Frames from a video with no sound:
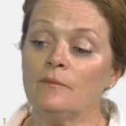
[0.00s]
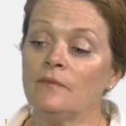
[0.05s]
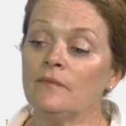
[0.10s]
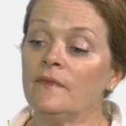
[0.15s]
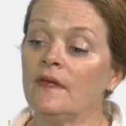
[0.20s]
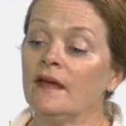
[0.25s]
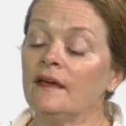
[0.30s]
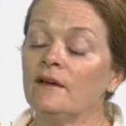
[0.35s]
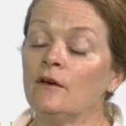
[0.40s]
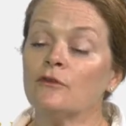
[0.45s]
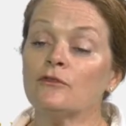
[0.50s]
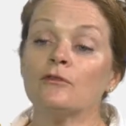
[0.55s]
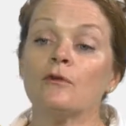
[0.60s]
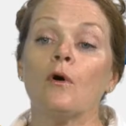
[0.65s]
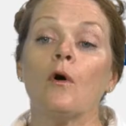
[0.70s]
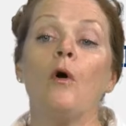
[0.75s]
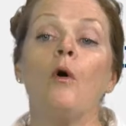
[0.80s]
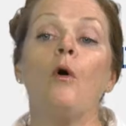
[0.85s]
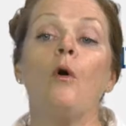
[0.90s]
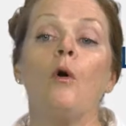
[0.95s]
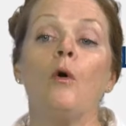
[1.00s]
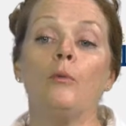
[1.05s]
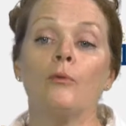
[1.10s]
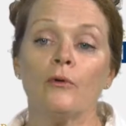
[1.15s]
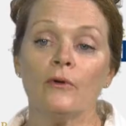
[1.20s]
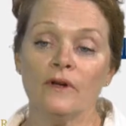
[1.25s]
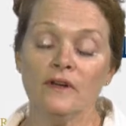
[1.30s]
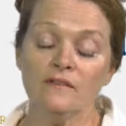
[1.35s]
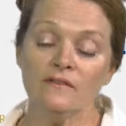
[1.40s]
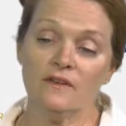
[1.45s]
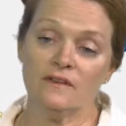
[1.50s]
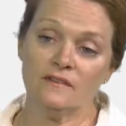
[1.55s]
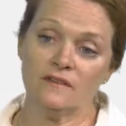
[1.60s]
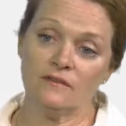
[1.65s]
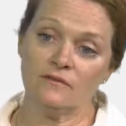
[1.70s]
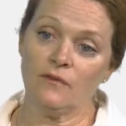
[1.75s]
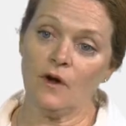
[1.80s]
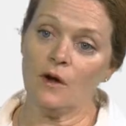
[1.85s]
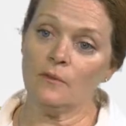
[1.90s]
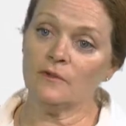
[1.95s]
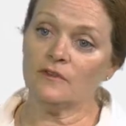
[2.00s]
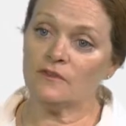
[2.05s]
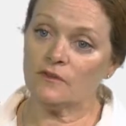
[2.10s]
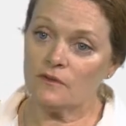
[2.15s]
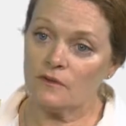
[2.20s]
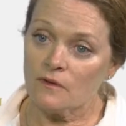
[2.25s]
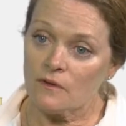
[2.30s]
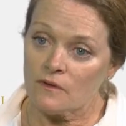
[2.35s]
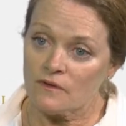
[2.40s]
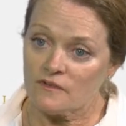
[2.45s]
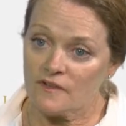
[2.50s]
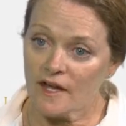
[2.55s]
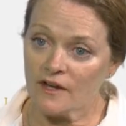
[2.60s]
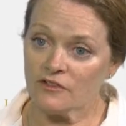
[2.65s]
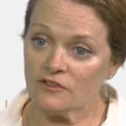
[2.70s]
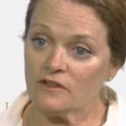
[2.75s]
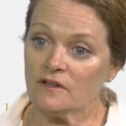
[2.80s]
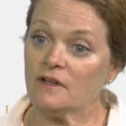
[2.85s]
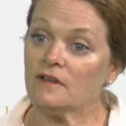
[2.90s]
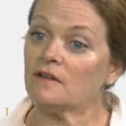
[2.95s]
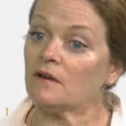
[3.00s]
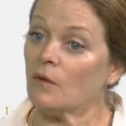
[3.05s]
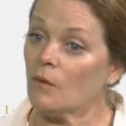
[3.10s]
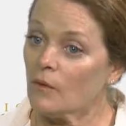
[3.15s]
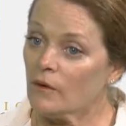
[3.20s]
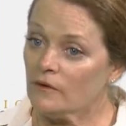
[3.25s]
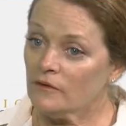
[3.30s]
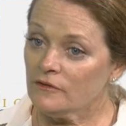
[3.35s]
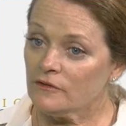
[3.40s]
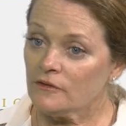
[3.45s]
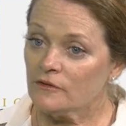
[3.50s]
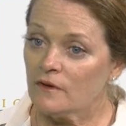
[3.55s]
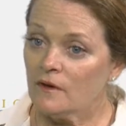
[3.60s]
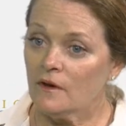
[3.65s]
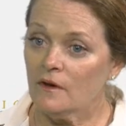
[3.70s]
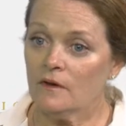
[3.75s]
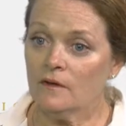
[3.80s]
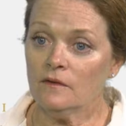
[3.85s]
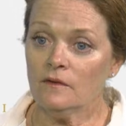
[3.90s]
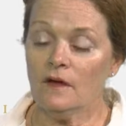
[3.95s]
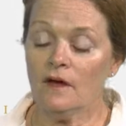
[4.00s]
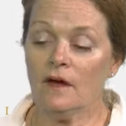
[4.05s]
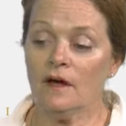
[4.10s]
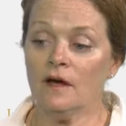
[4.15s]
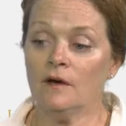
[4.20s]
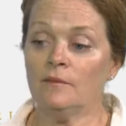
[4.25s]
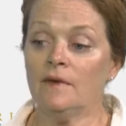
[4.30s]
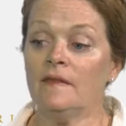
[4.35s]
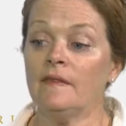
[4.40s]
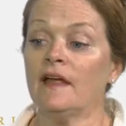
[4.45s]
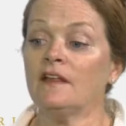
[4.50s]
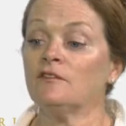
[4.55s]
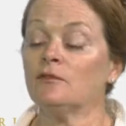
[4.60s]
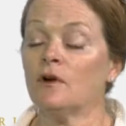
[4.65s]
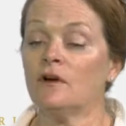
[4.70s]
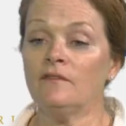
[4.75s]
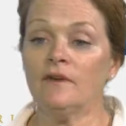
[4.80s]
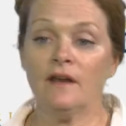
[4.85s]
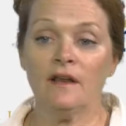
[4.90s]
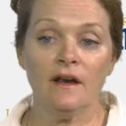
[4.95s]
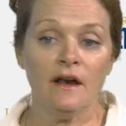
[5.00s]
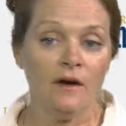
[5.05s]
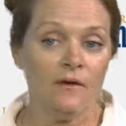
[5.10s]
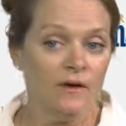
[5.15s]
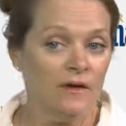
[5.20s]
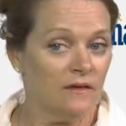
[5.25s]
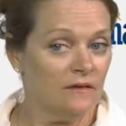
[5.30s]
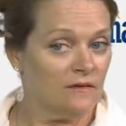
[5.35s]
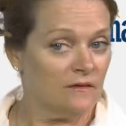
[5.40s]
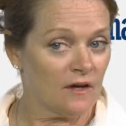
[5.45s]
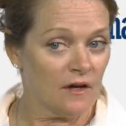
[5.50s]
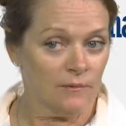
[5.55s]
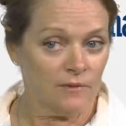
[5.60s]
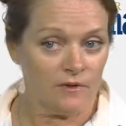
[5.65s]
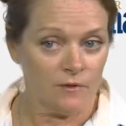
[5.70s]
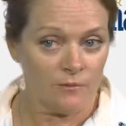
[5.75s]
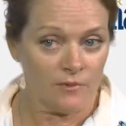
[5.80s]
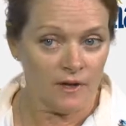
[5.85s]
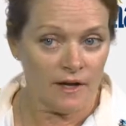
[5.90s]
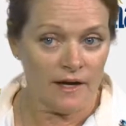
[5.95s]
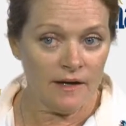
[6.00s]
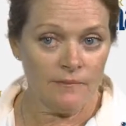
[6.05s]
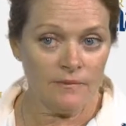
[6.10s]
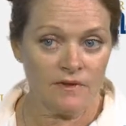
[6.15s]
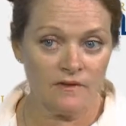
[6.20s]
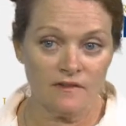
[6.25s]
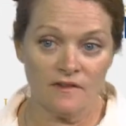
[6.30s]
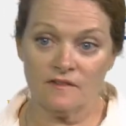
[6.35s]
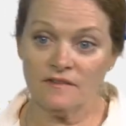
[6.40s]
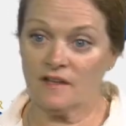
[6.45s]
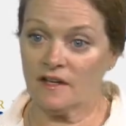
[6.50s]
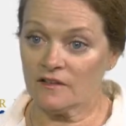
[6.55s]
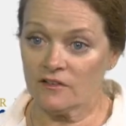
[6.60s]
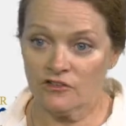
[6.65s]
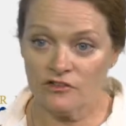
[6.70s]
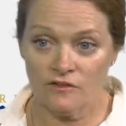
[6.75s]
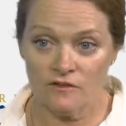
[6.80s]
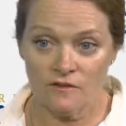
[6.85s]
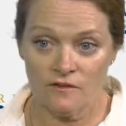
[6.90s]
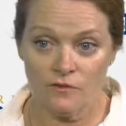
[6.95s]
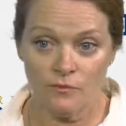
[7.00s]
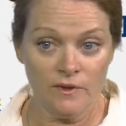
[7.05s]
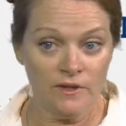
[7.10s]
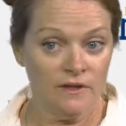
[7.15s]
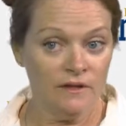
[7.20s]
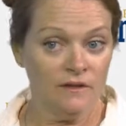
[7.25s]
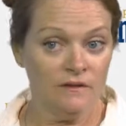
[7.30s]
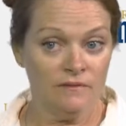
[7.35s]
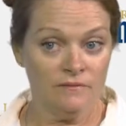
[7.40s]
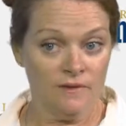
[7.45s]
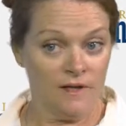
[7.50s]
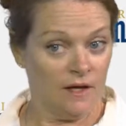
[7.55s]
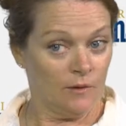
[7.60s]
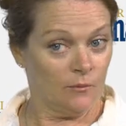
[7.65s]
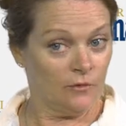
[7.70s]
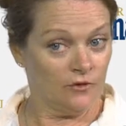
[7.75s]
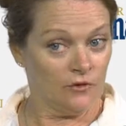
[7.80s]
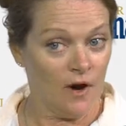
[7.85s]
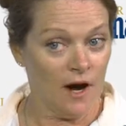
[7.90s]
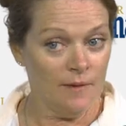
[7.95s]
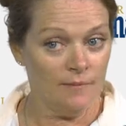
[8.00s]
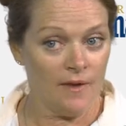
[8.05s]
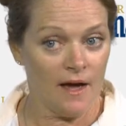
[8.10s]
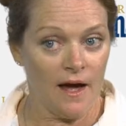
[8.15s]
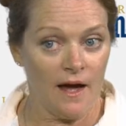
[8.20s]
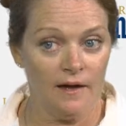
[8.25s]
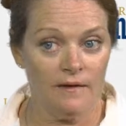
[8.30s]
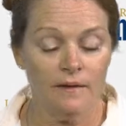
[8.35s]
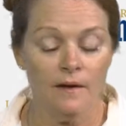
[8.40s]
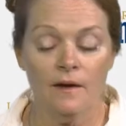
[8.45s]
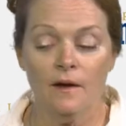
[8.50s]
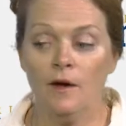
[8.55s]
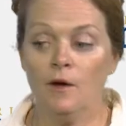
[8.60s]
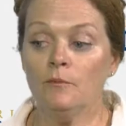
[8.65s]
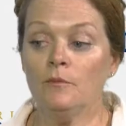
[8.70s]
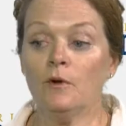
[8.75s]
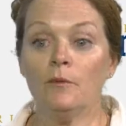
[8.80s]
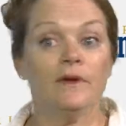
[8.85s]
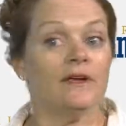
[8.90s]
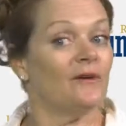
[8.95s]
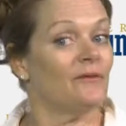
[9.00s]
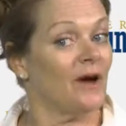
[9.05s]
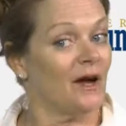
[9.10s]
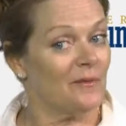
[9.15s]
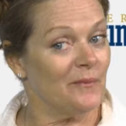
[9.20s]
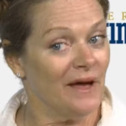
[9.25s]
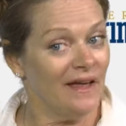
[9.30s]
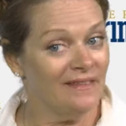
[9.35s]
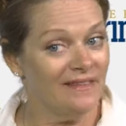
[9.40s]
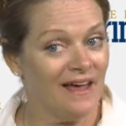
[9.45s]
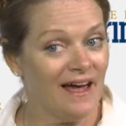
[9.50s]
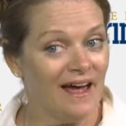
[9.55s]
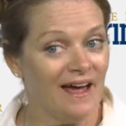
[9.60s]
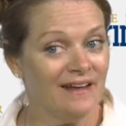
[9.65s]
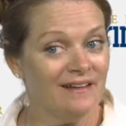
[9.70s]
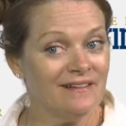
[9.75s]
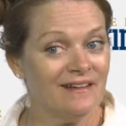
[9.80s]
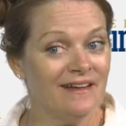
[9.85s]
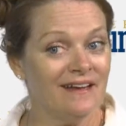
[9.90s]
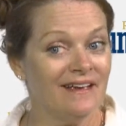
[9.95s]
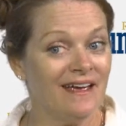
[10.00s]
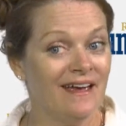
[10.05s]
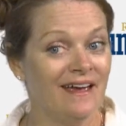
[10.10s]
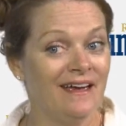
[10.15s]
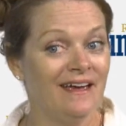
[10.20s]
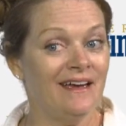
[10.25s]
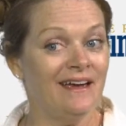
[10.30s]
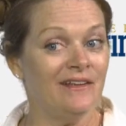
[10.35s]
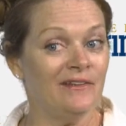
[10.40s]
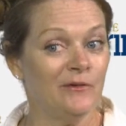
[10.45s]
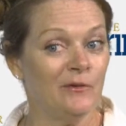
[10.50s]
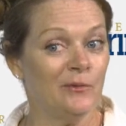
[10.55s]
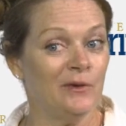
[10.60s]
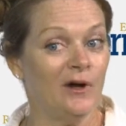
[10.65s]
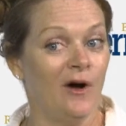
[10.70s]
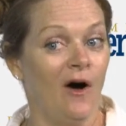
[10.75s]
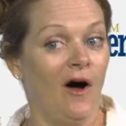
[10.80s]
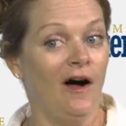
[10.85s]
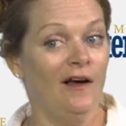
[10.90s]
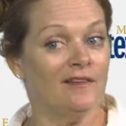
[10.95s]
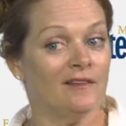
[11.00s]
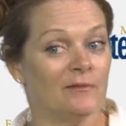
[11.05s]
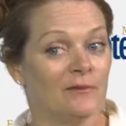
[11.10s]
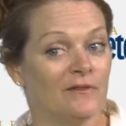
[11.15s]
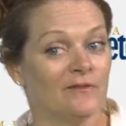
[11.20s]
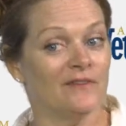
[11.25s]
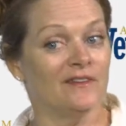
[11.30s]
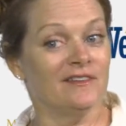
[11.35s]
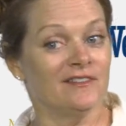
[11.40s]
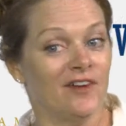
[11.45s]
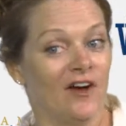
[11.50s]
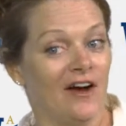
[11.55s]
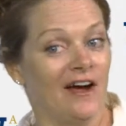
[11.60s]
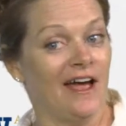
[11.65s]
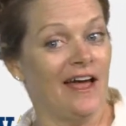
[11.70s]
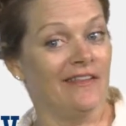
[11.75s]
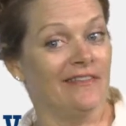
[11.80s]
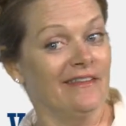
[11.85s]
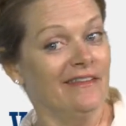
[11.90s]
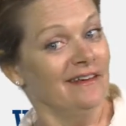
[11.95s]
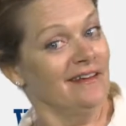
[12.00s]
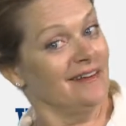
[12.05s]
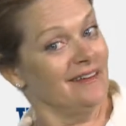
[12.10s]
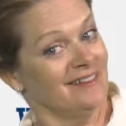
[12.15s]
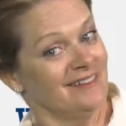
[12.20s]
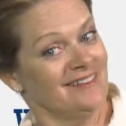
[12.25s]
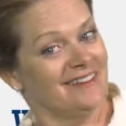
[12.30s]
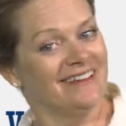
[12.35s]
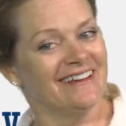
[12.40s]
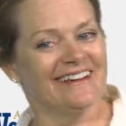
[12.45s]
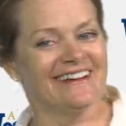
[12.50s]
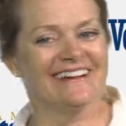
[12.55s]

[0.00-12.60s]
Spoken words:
They go through a whole pre-visit pharmaceutical section in the course. And that's where our veterinarians come into play because as technicians, we can't prescribe that, but we can recommend that. Like, hey, it would be awesome if this dog had this.